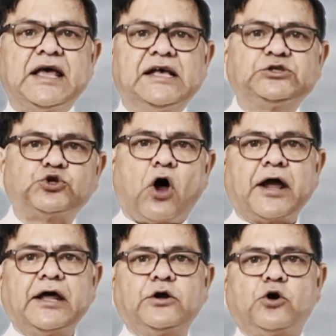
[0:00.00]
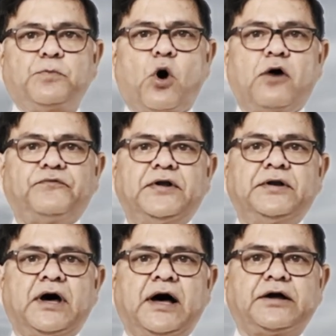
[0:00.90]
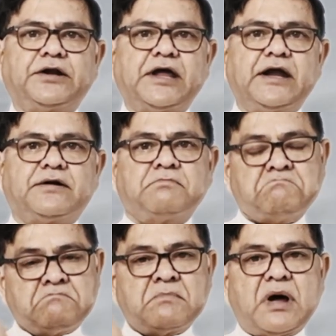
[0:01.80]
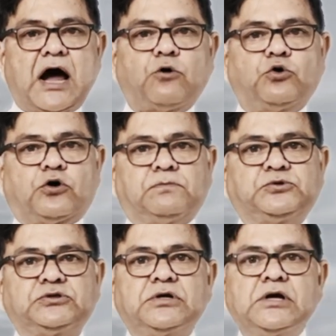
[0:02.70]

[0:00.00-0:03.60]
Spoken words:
A strong in group often create outgroups.